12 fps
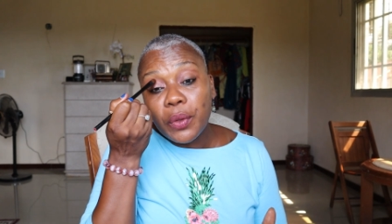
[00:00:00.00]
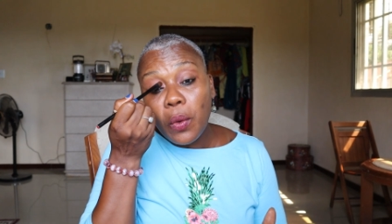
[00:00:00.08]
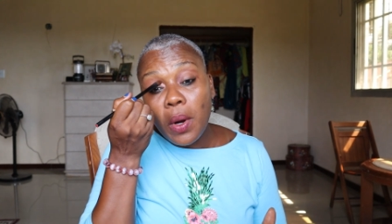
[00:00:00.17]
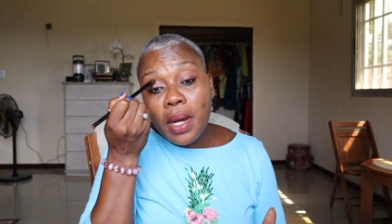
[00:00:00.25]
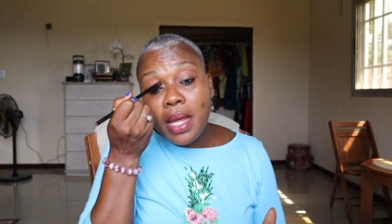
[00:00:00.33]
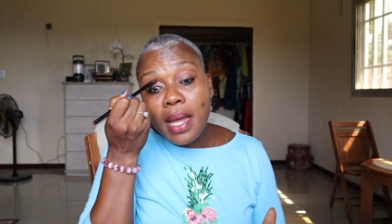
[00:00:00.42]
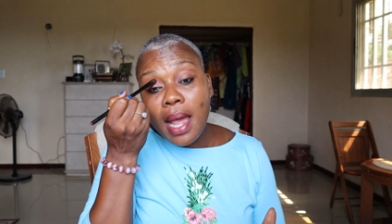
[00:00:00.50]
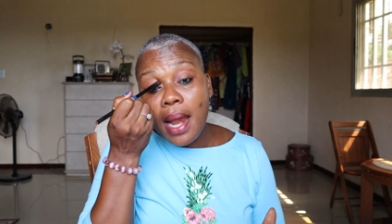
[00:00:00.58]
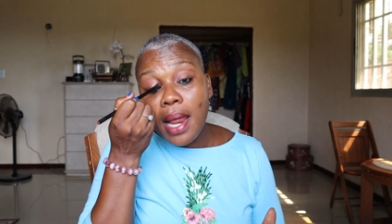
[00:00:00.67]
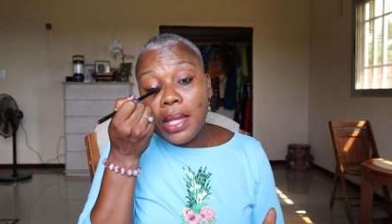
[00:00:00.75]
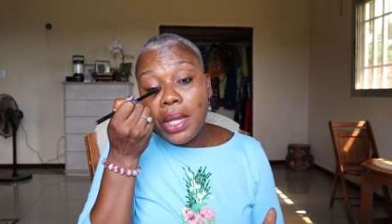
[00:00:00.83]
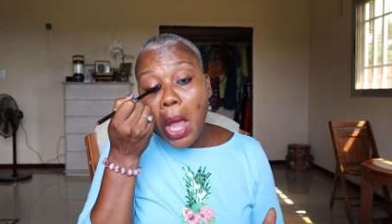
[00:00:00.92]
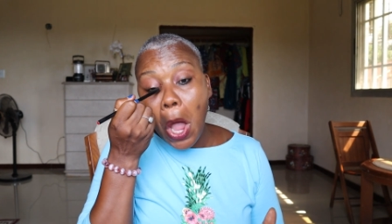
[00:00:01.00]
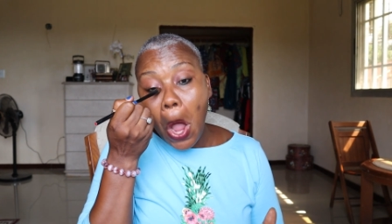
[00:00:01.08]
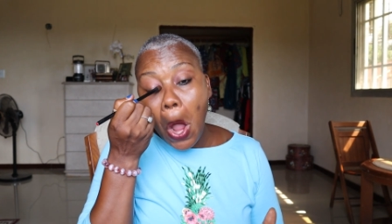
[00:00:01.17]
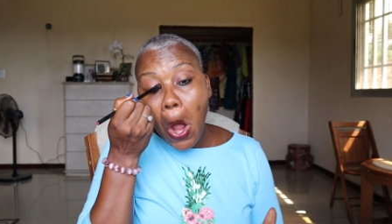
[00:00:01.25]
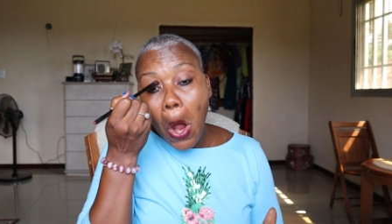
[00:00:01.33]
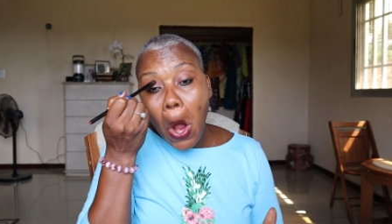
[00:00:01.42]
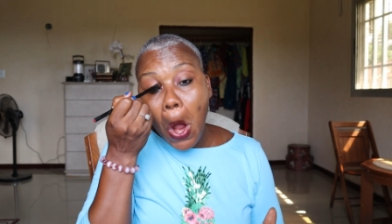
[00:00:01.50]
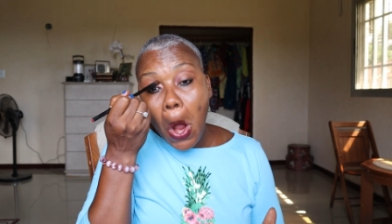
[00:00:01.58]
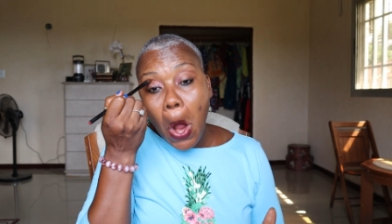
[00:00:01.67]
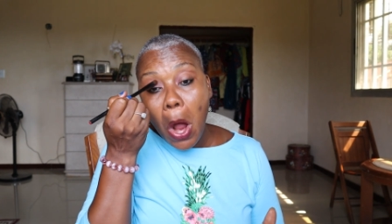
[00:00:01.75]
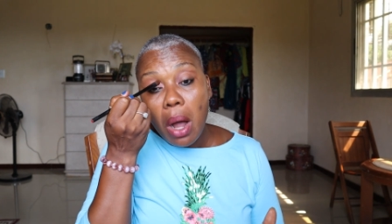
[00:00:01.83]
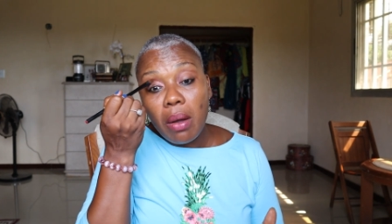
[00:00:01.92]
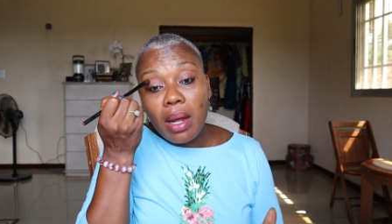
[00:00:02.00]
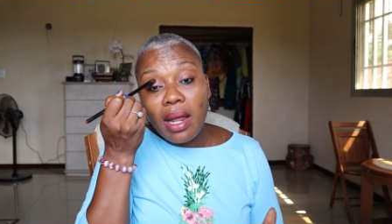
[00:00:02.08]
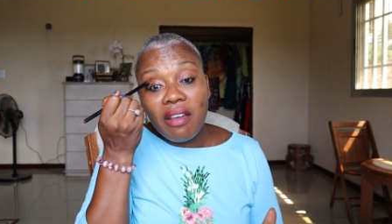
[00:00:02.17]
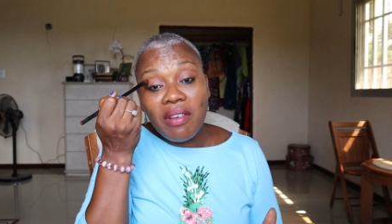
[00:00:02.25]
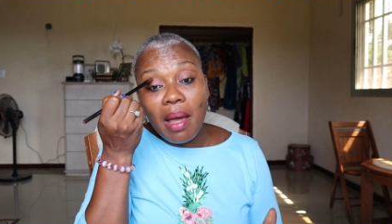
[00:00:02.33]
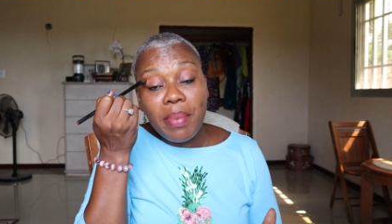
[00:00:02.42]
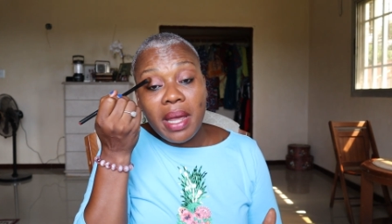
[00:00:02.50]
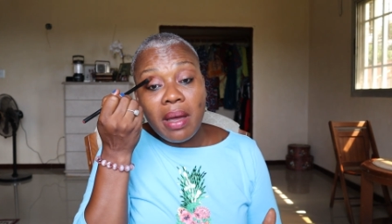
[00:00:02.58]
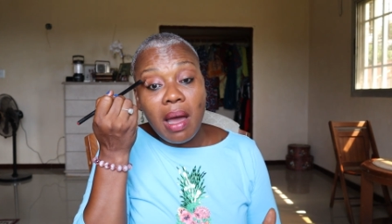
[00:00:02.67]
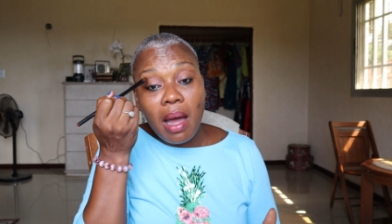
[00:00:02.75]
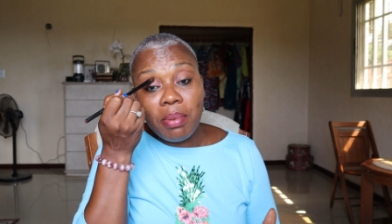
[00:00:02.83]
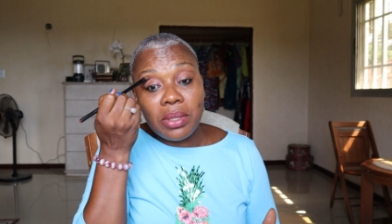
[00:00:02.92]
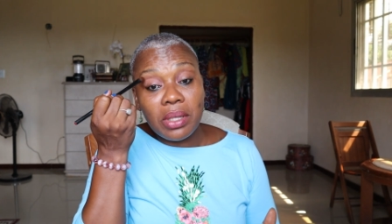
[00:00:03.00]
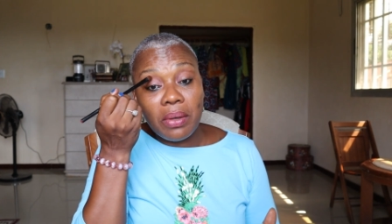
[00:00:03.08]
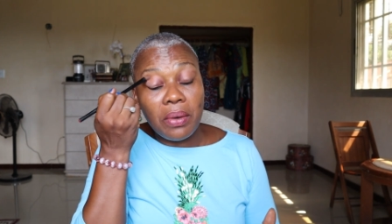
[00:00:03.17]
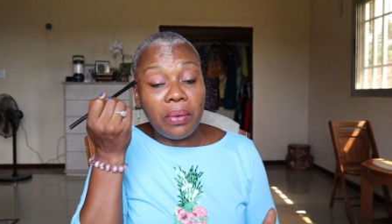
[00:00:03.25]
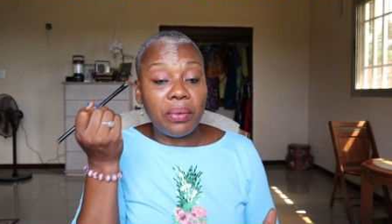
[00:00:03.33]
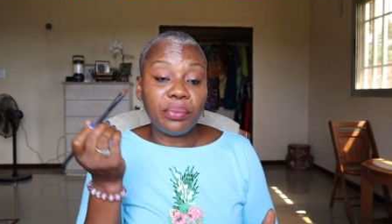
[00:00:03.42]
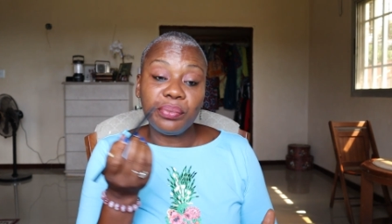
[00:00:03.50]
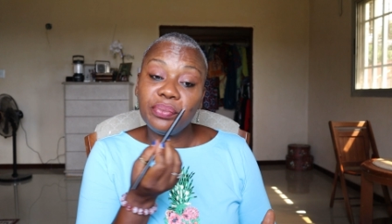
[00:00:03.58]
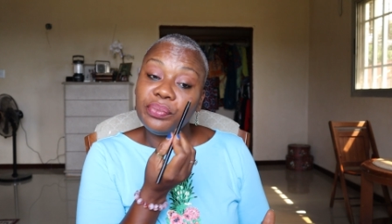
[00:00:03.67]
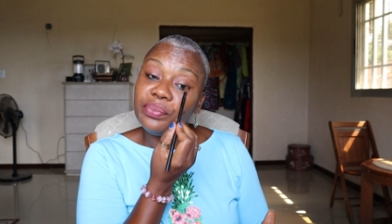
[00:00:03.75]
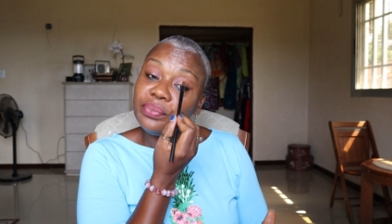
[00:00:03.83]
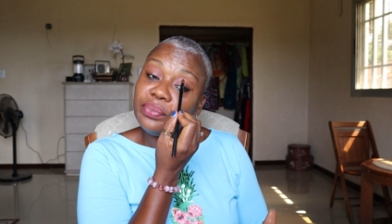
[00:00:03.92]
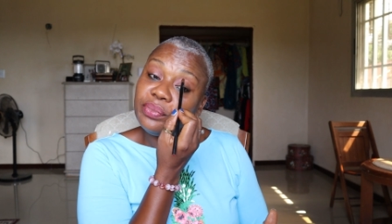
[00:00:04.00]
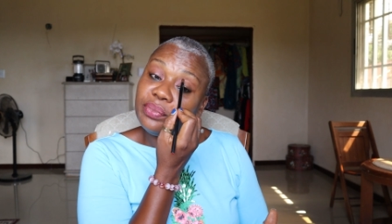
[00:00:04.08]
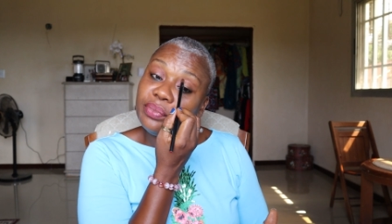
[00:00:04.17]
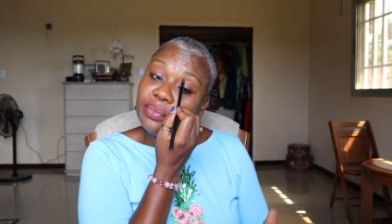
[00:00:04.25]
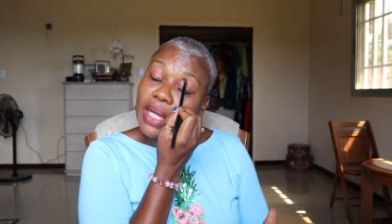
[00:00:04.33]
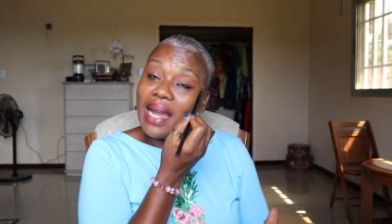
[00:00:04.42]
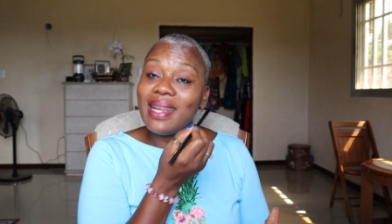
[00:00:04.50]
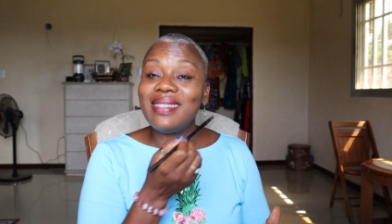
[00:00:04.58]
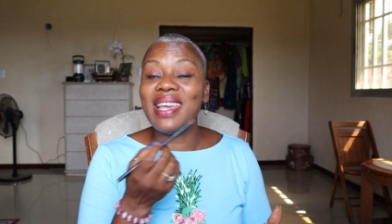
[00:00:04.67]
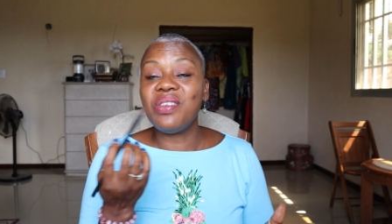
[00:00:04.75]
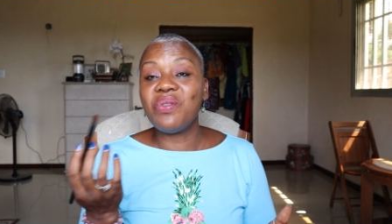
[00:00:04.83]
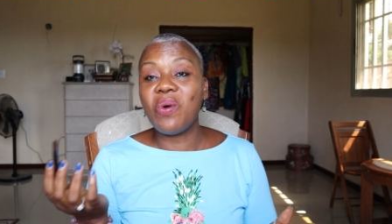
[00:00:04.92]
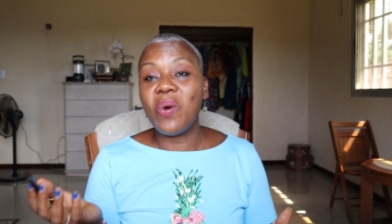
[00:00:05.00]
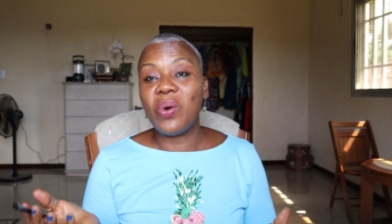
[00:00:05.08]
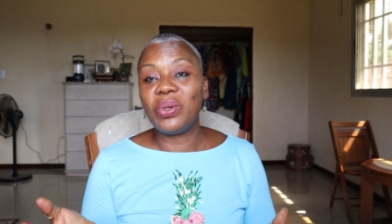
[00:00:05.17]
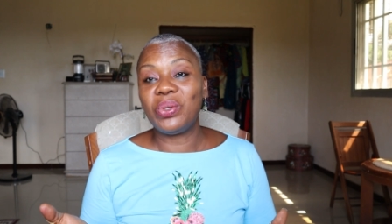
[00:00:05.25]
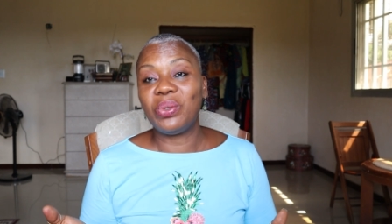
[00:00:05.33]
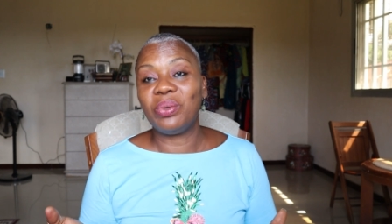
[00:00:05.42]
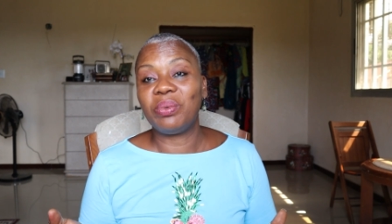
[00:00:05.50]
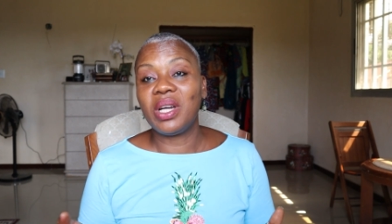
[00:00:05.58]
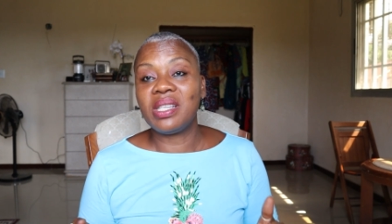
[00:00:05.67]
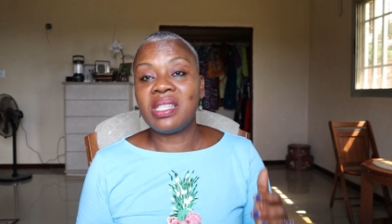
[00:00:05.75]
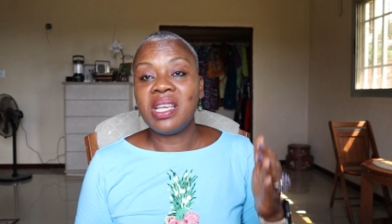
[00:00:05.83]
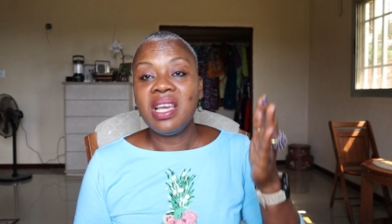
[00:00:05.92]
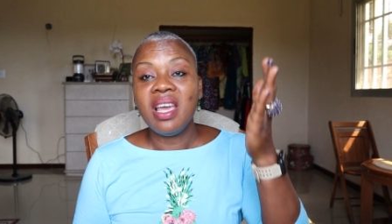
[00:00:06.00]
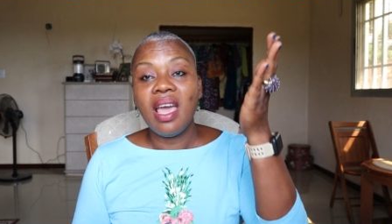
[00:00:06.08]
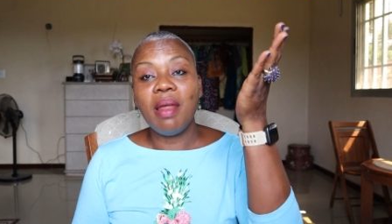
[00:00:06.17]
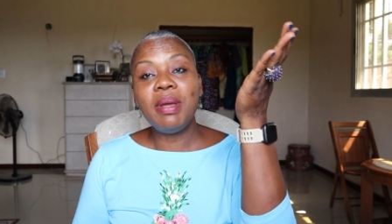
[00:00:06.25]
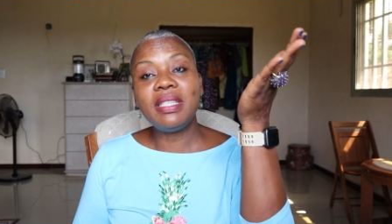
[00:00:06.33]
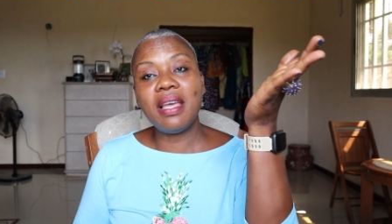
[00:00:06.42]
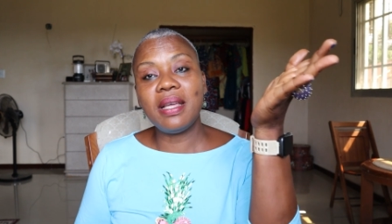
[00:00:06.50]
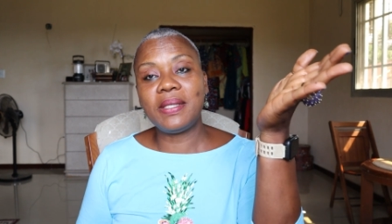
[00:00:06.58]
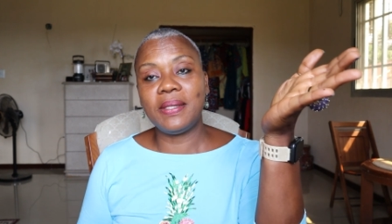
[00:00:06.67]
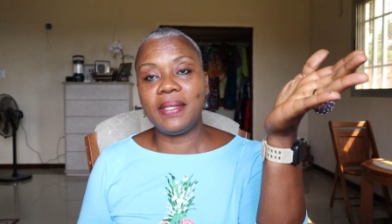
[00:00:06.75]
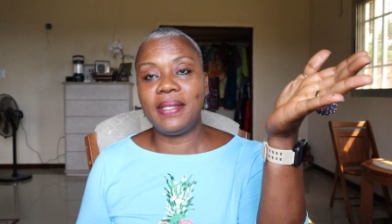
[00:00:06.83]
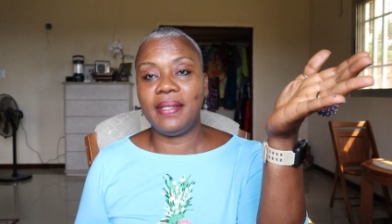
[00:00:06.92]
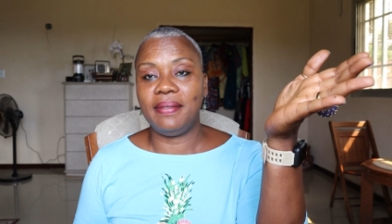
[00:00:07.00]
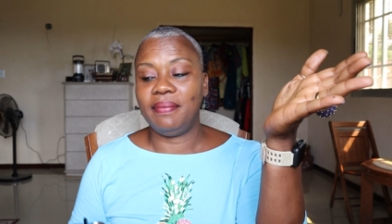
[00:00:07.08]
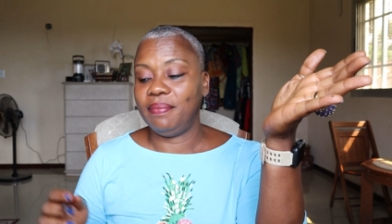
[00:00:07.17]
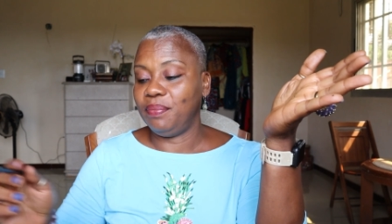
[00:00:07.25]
one year later, what have I been up to? I can tell you all though, because let me tell you something.